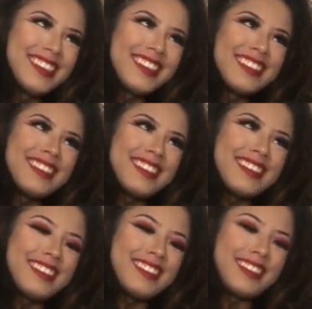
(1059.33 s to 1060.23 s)

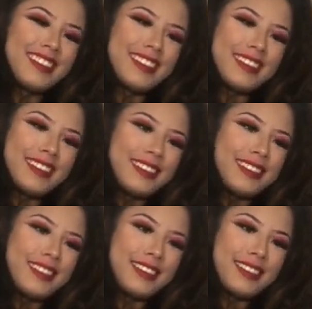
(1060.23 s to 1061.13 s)

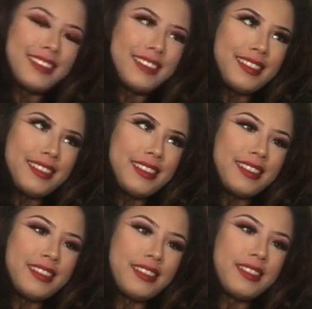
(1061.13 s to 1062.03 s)

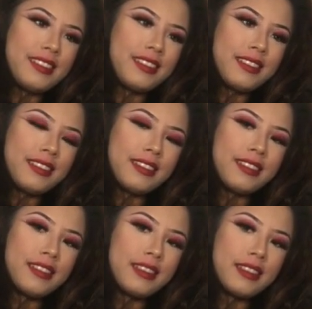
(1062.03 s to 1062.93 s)

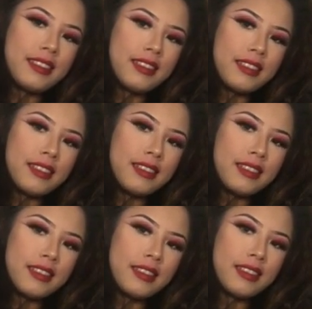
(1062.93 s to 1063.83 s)

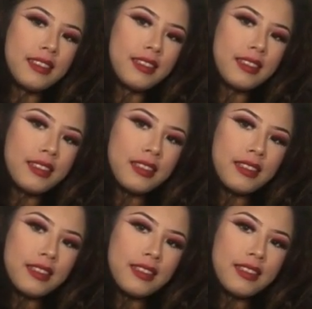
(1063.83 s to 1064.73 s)

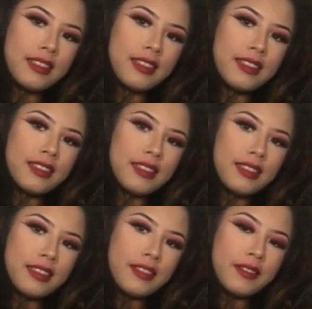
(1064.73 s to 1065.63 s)

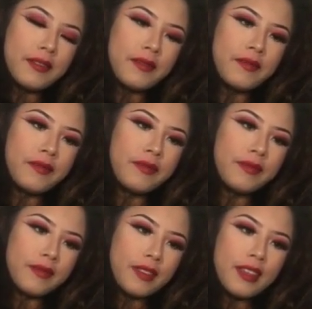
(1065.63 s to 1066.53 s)

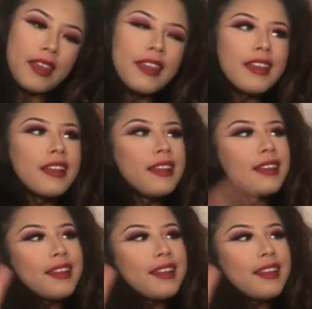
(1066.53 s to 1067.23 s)
The person shown says nothing.